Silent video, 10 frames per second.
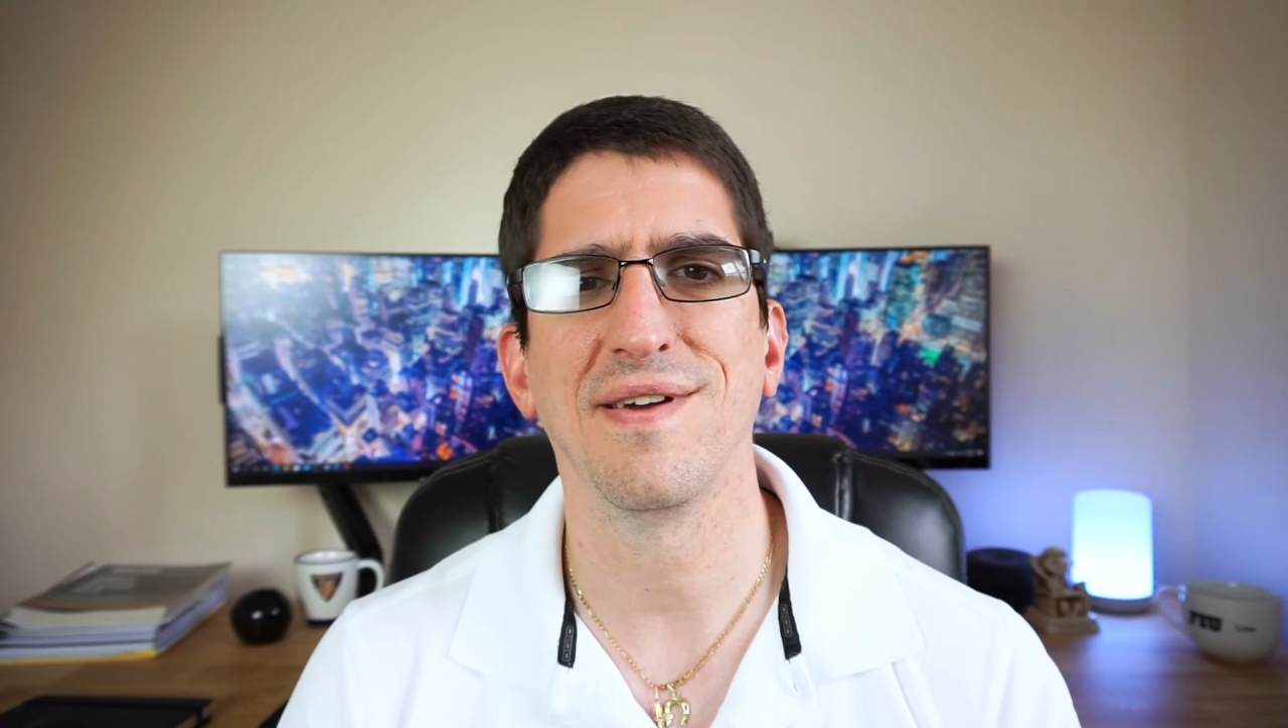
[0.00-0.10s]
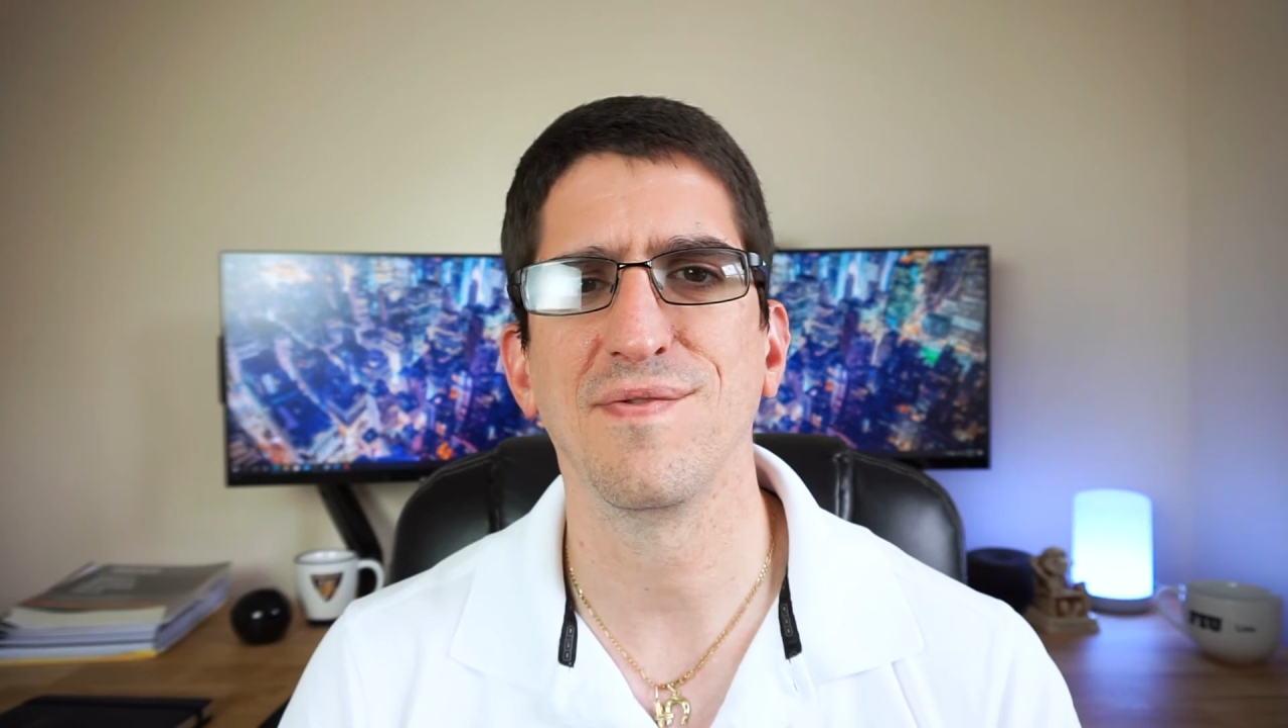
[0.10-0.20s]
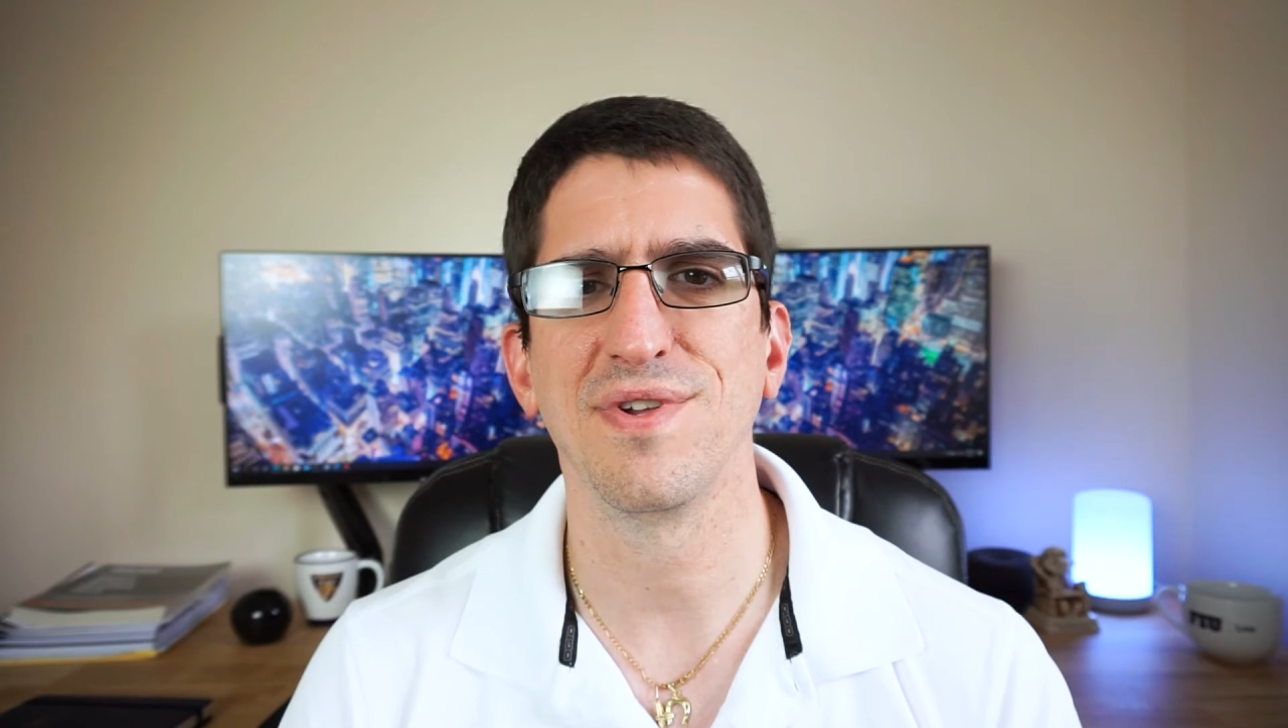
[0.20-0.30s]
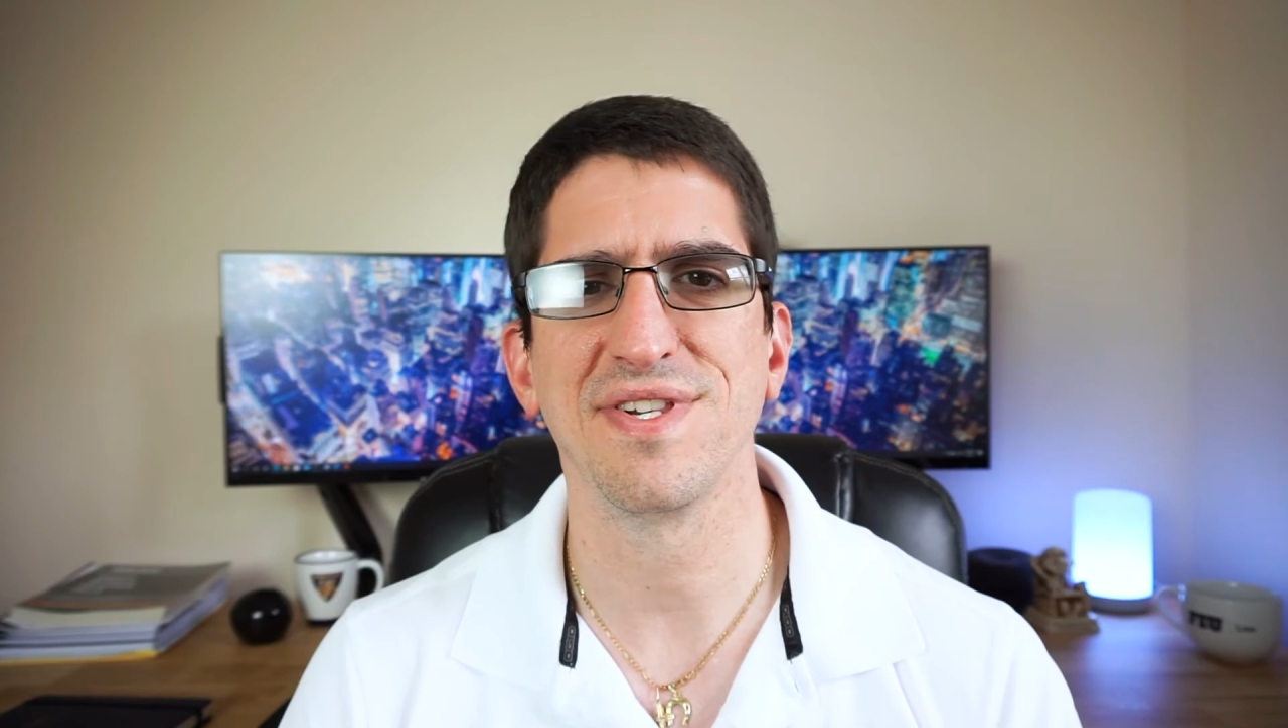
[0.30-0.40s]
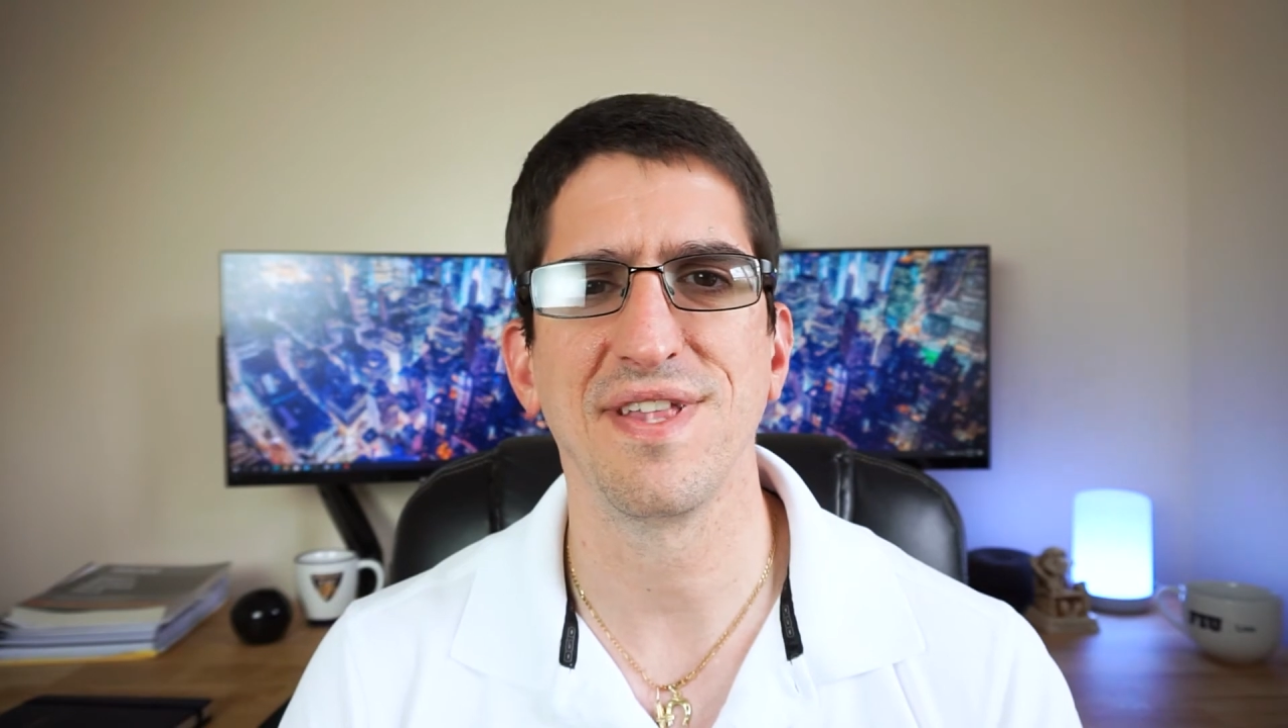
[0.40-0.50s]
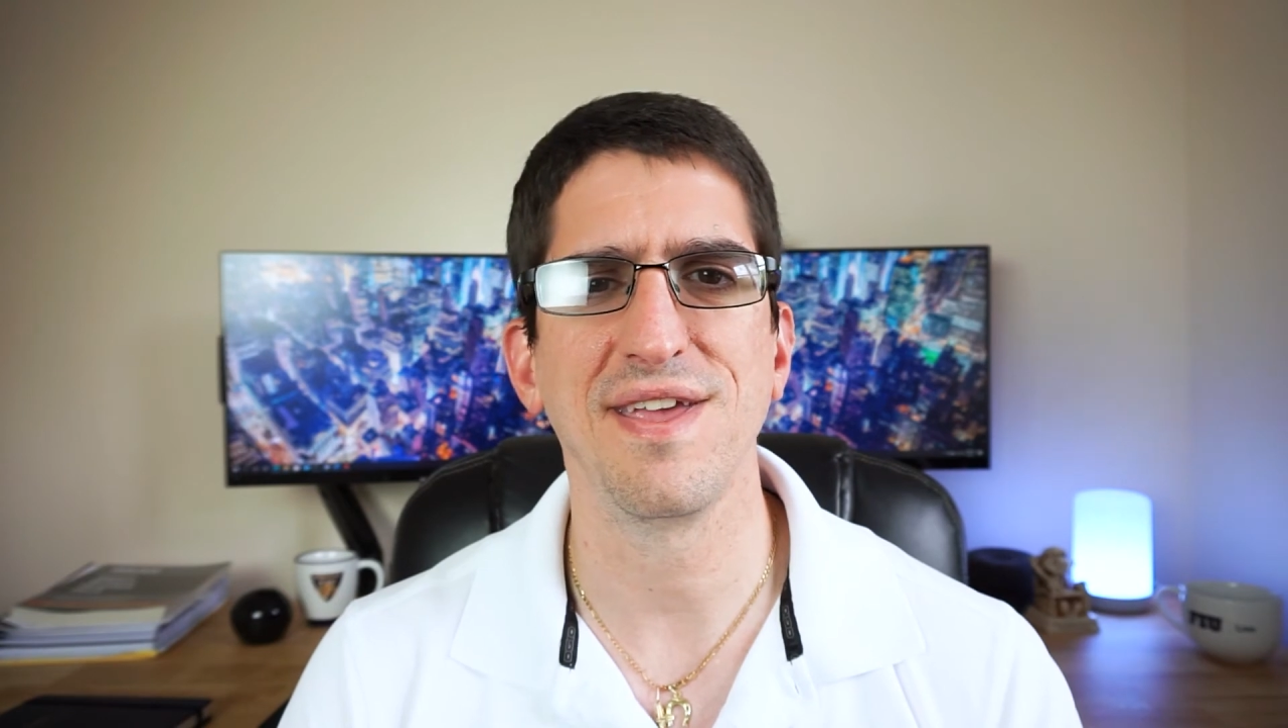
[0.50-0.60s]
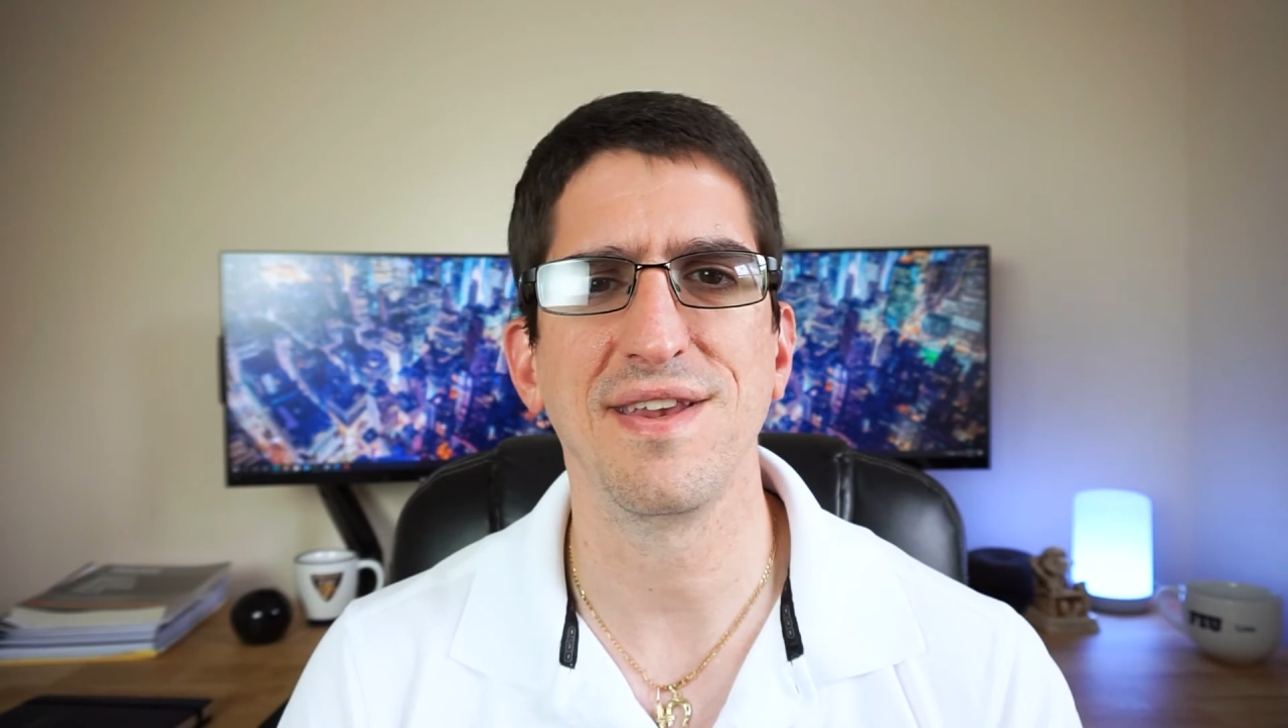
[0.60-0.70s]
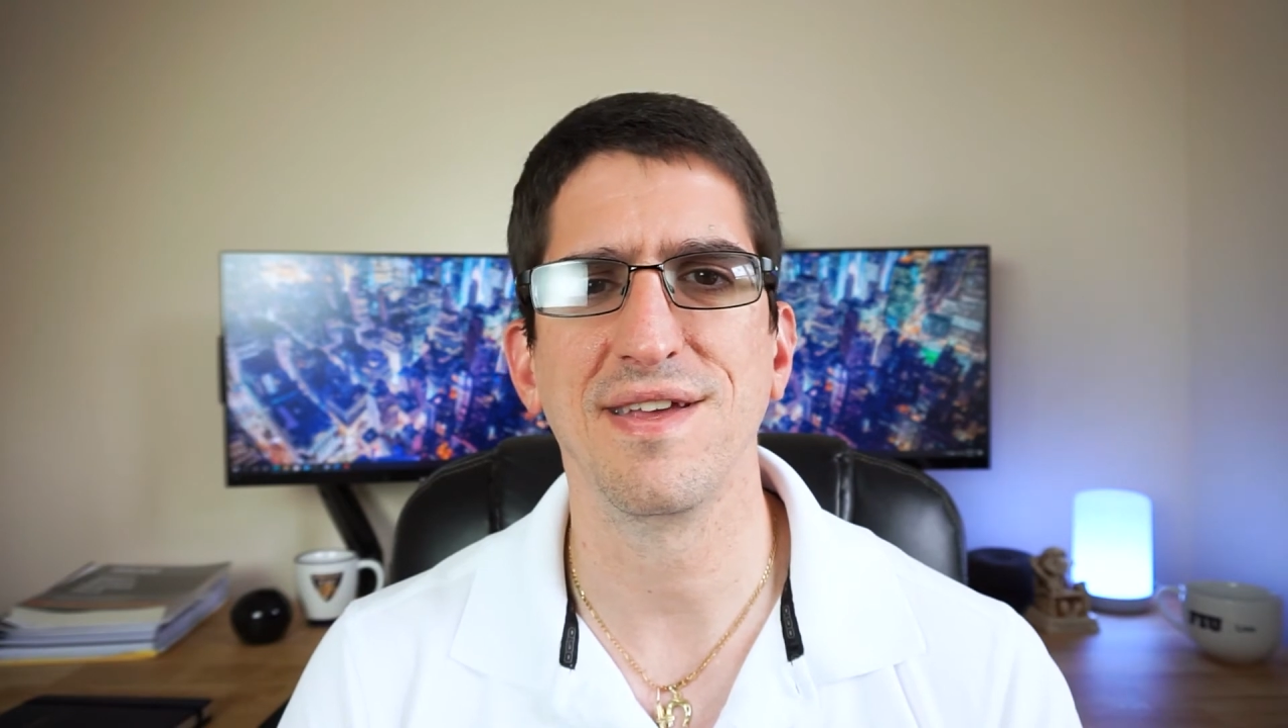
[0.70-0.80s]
every state